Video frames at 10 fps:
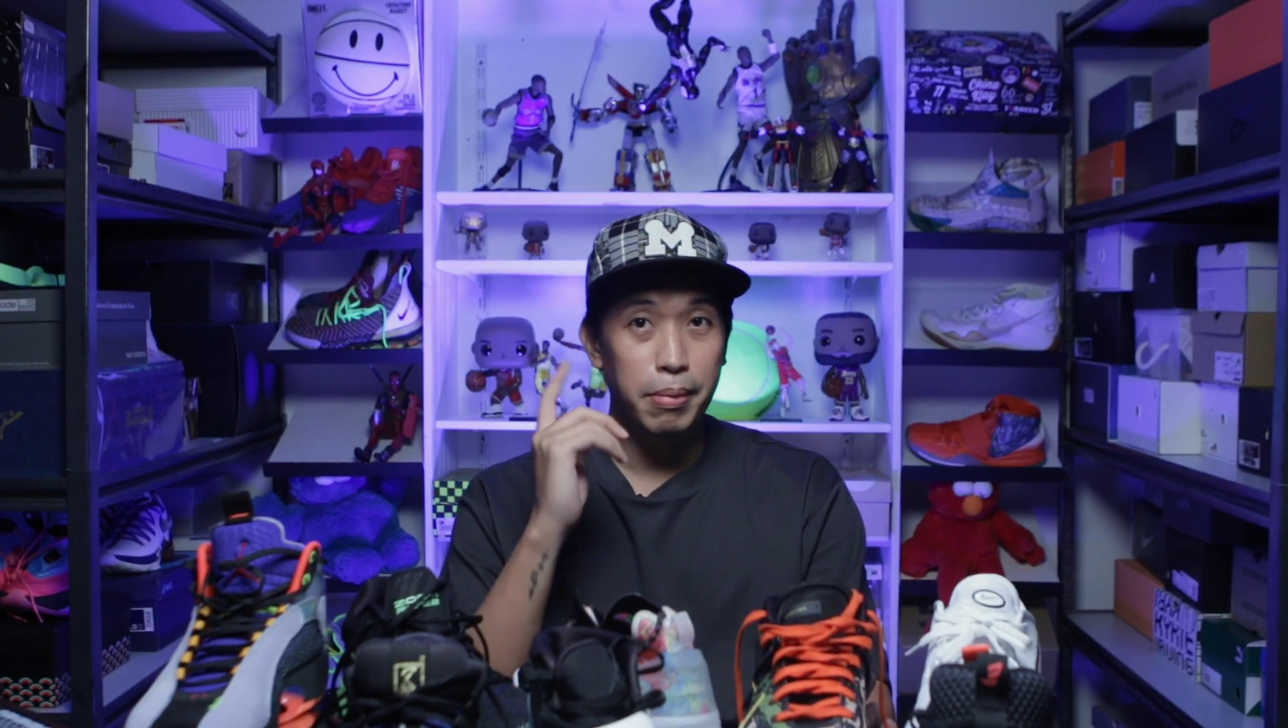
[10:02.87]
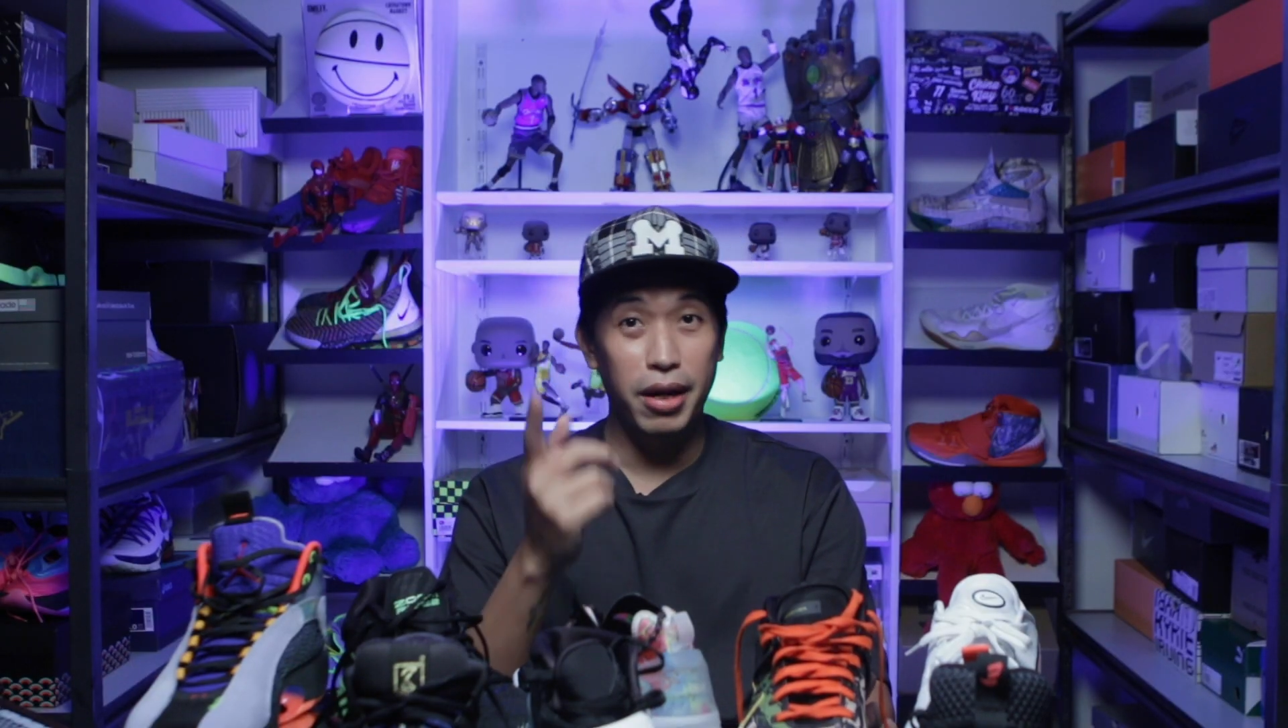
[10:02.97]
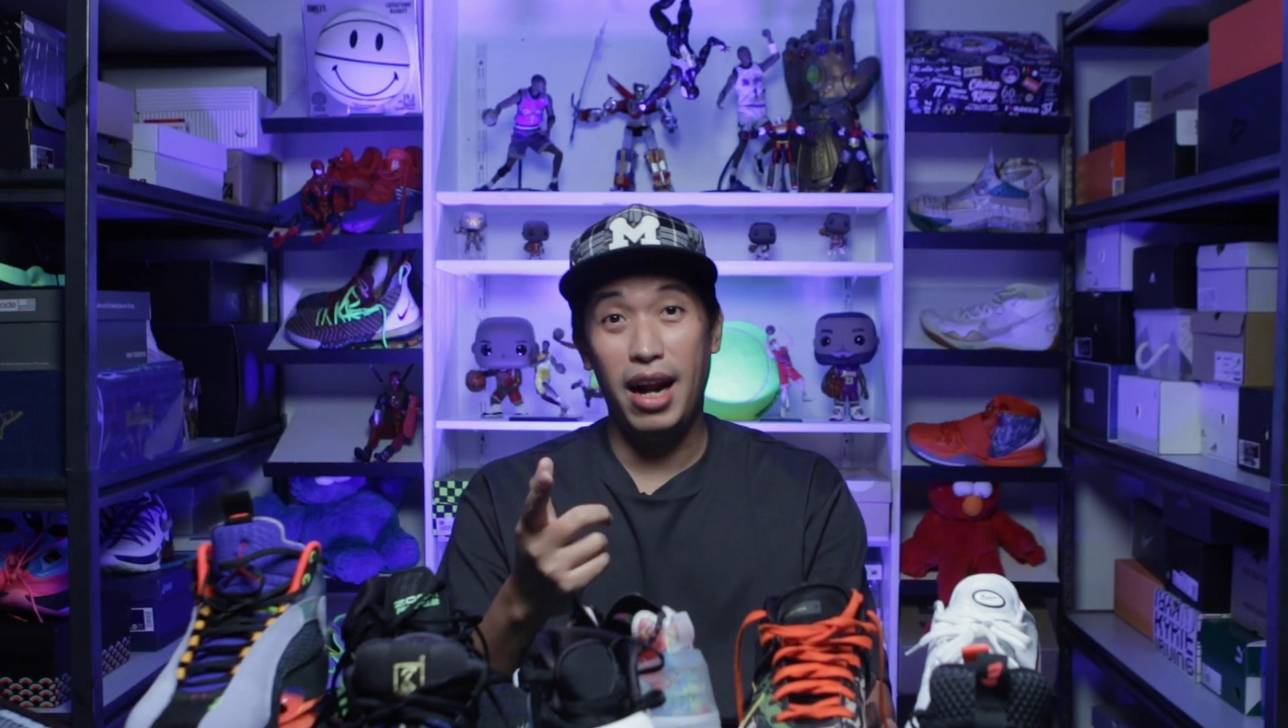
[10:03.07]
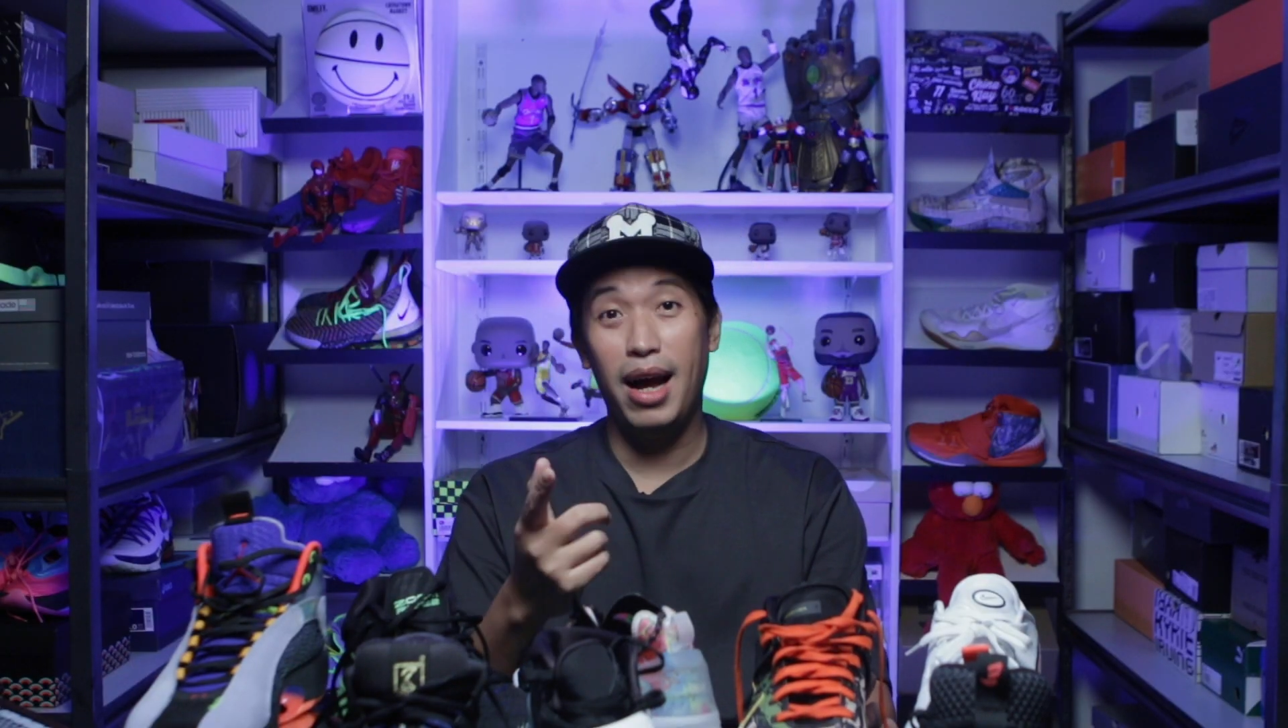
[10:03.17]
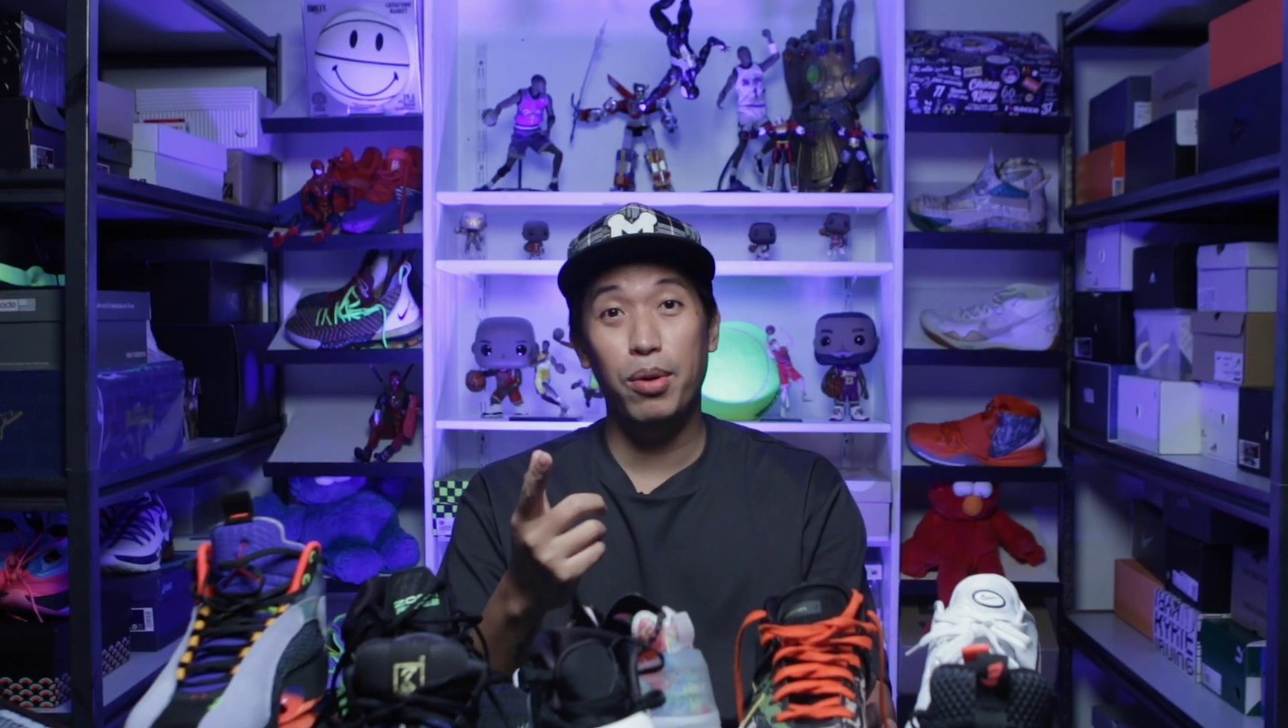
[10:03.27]

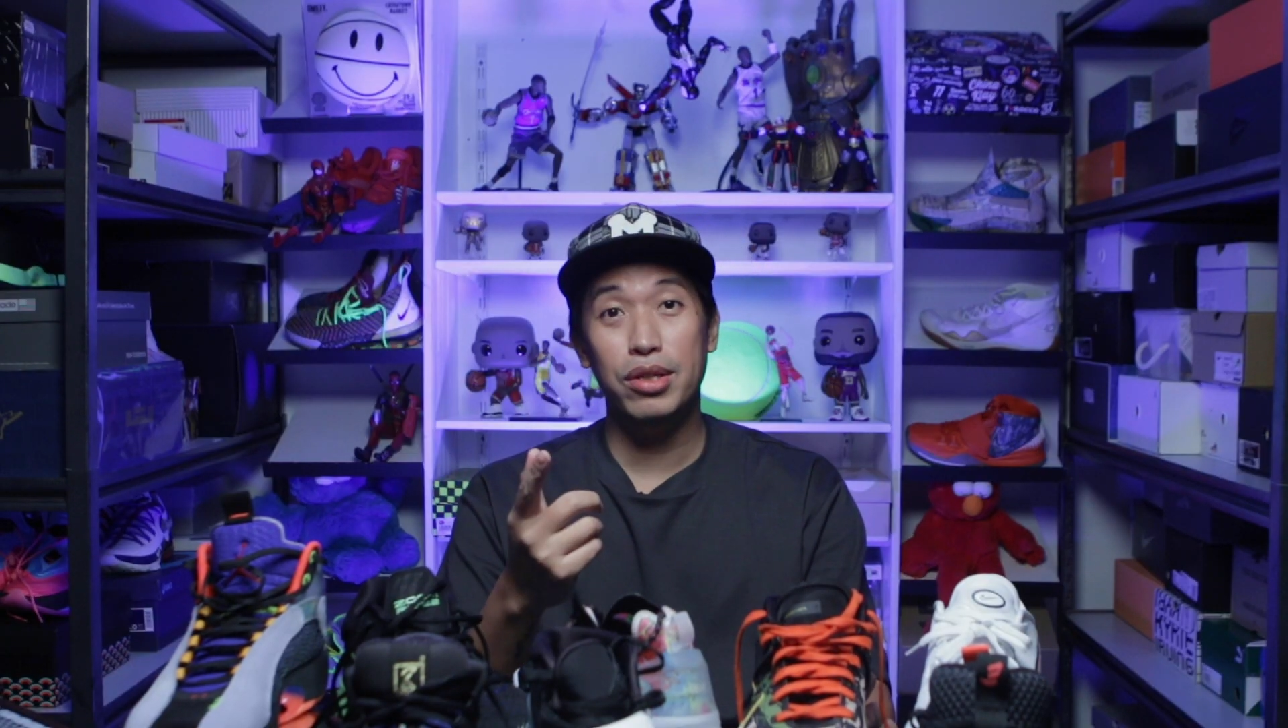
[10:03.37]
but I